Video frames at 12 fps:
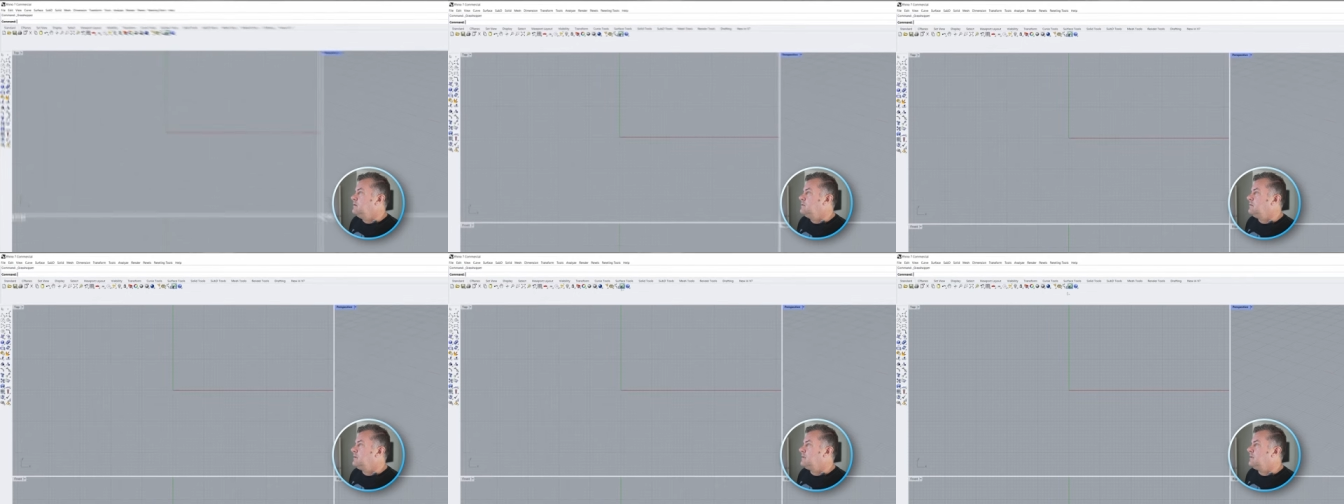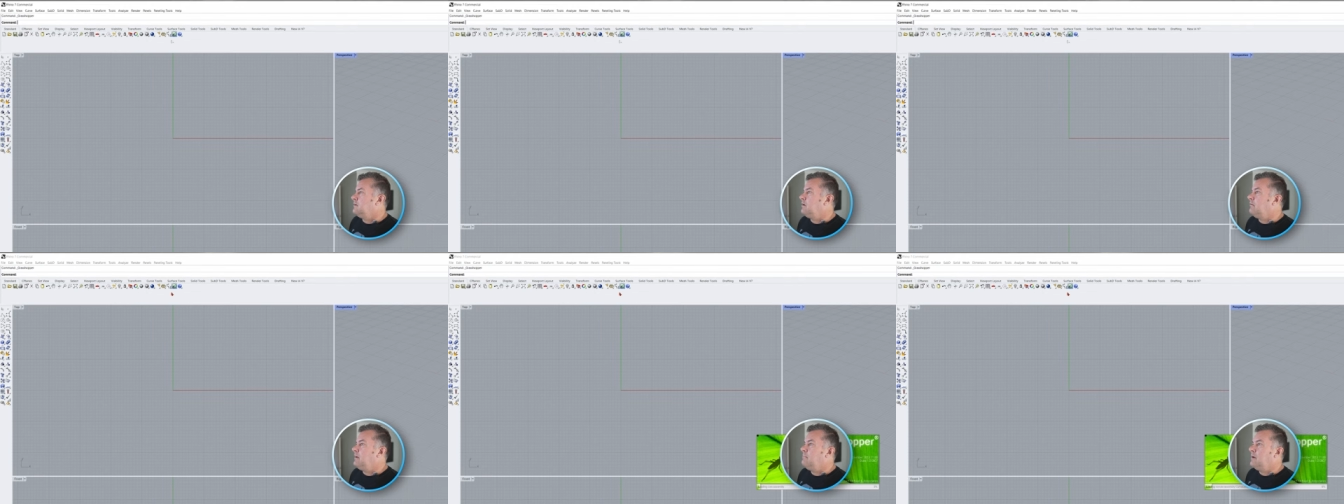So we click the little
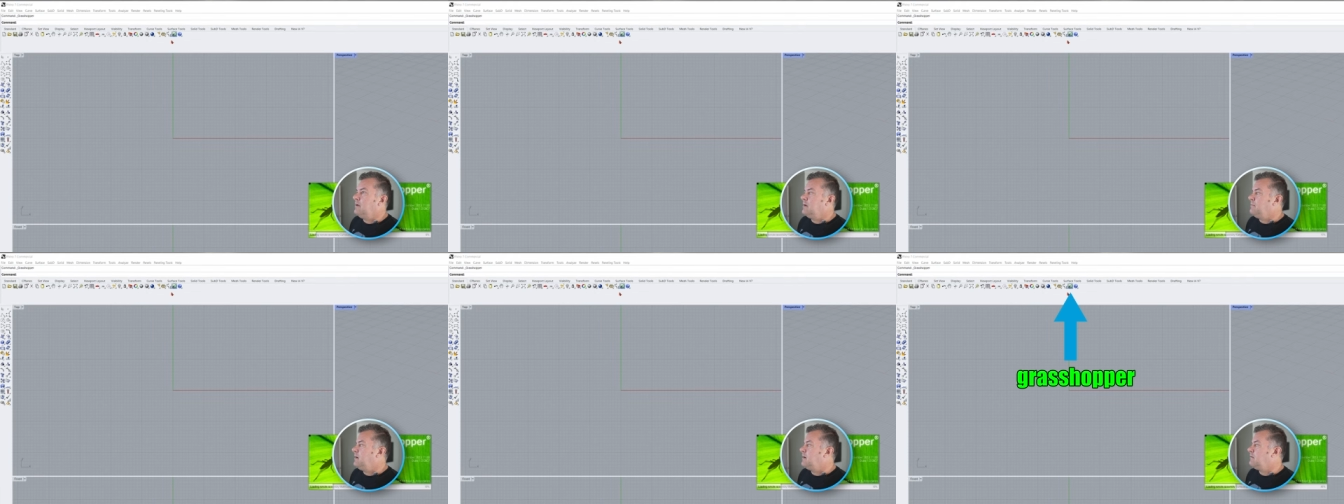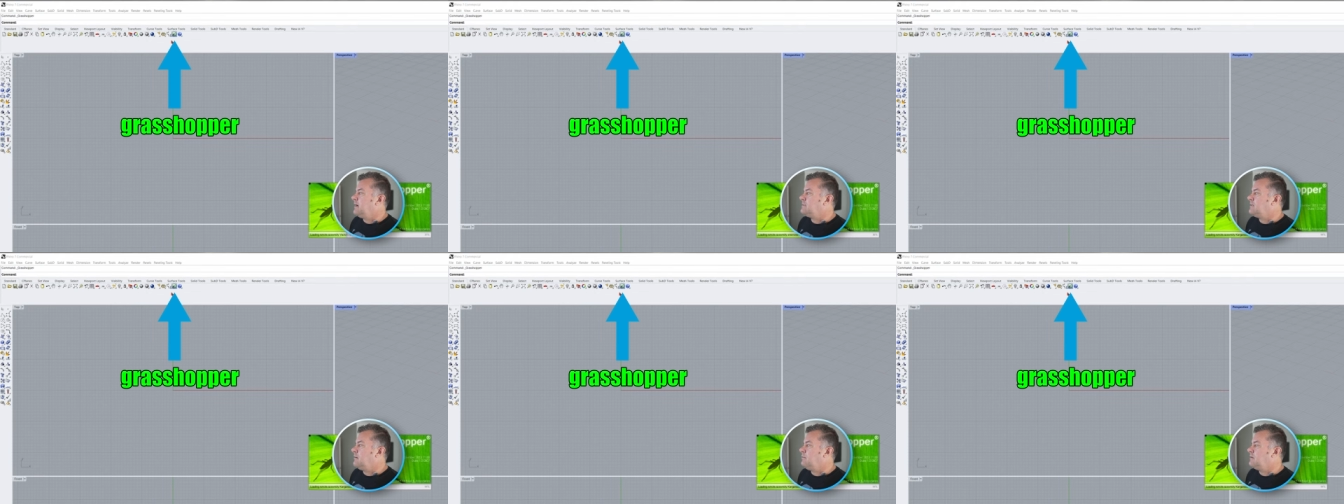green button up here,
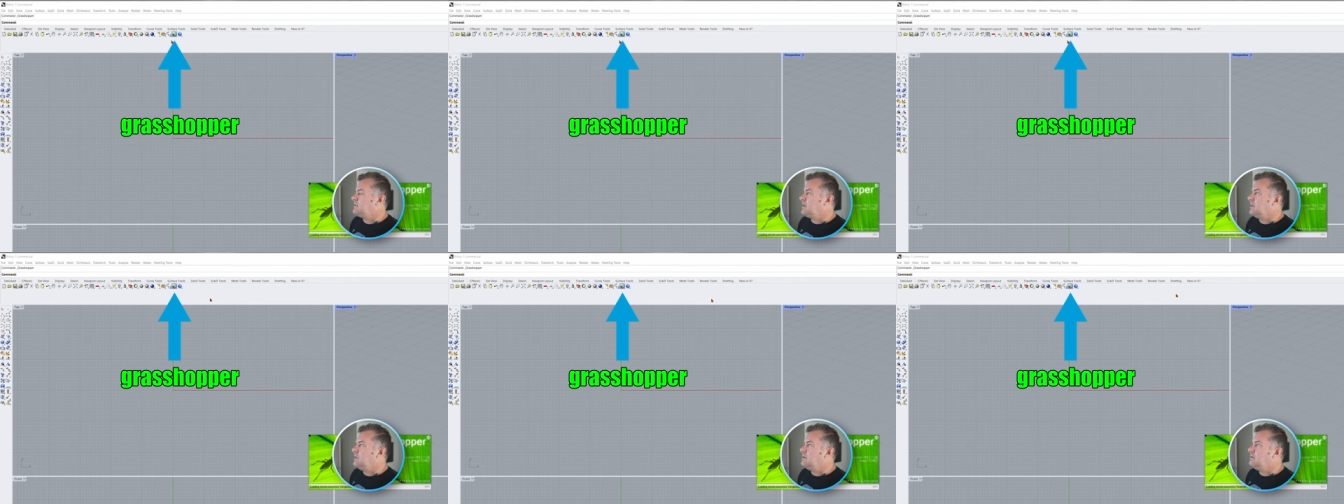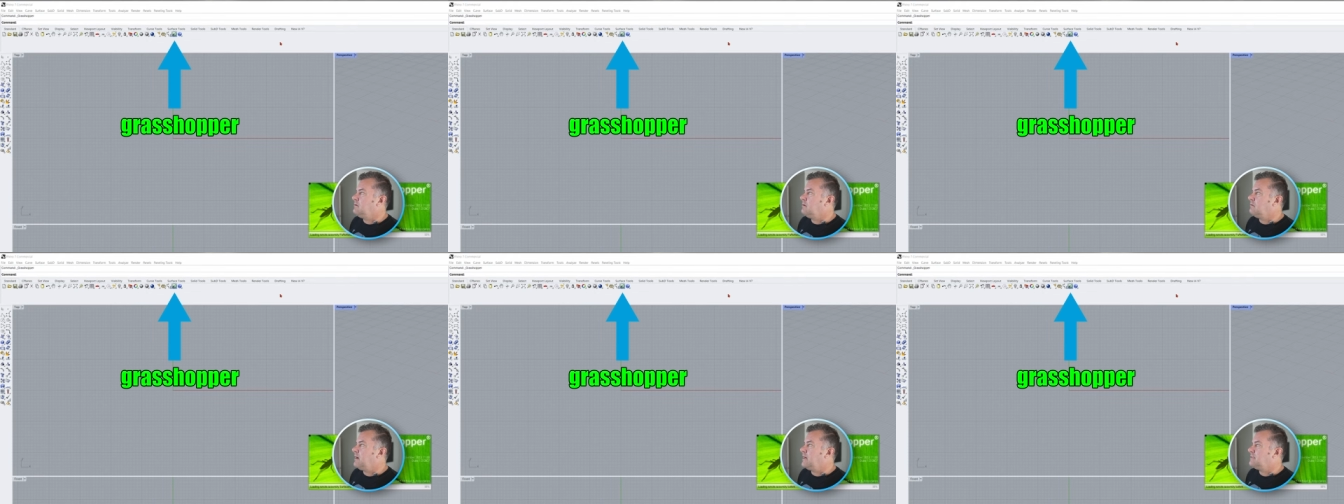Grasshopper, and it's gonna load
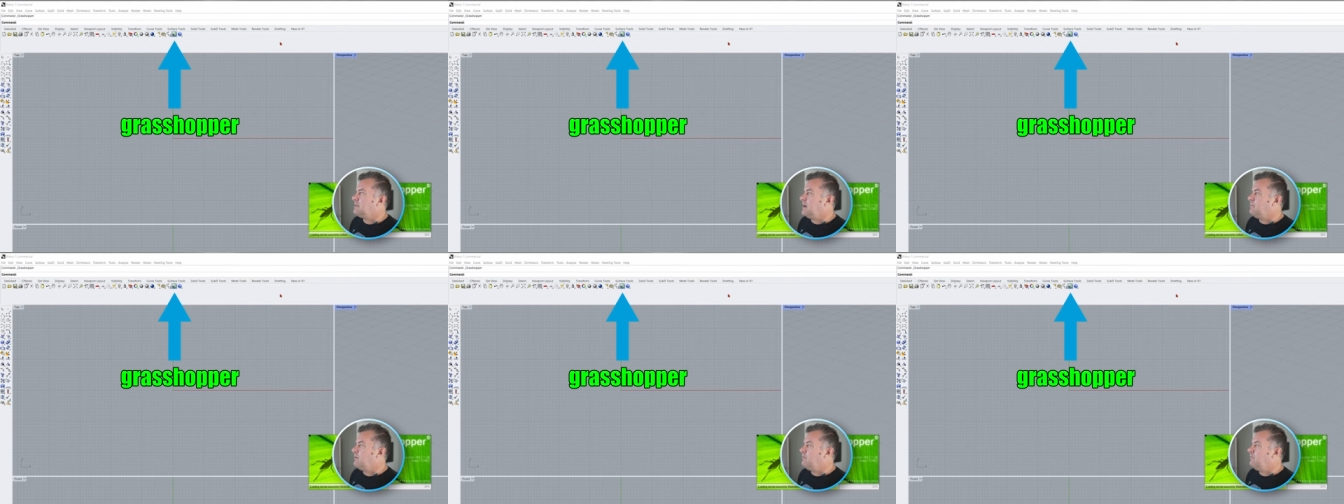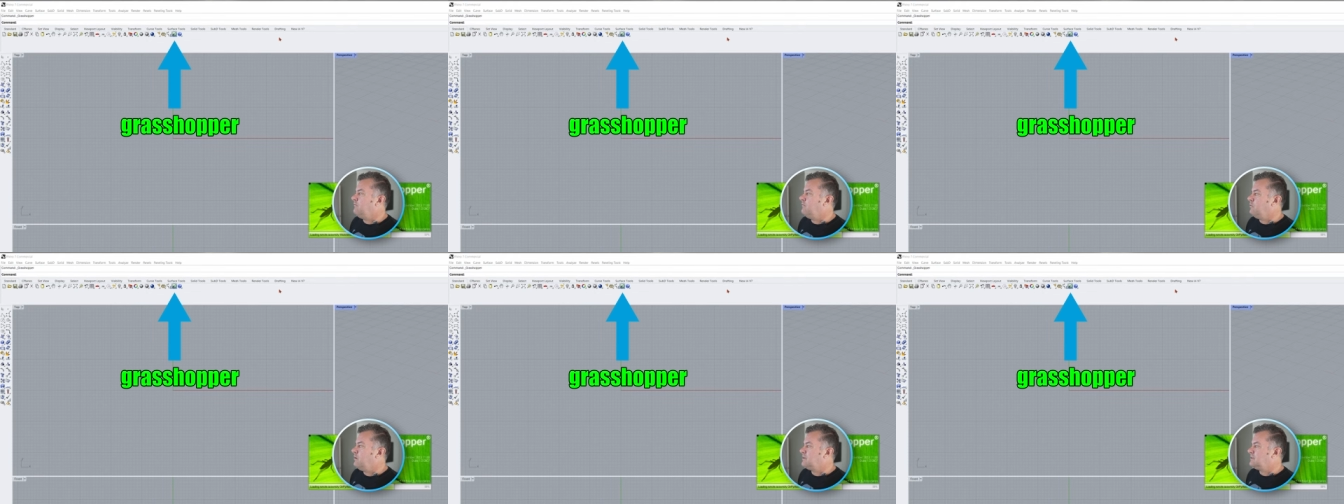Grasshopper
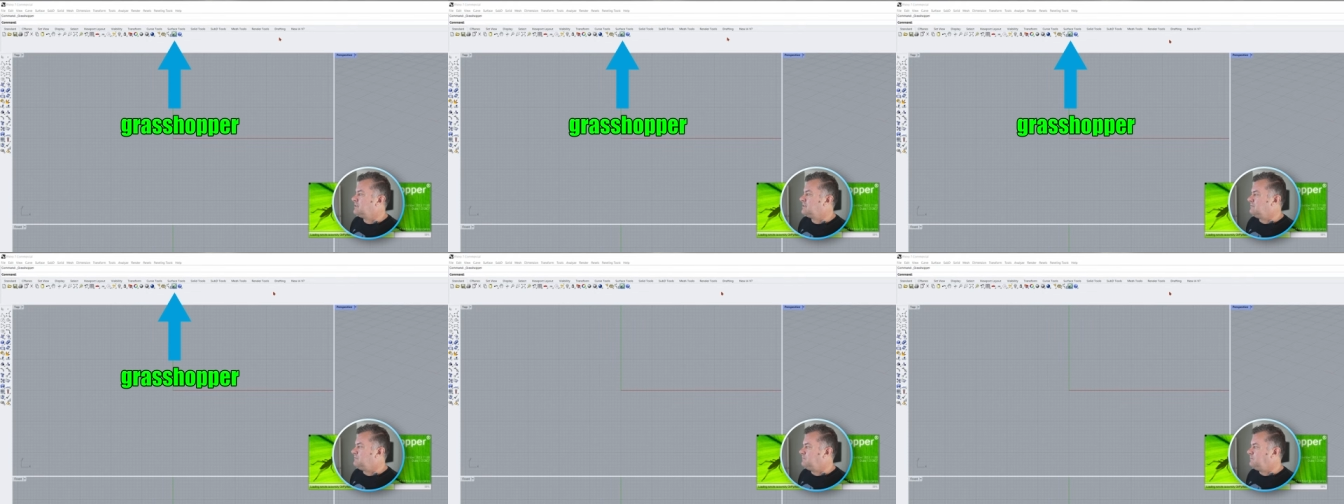for us.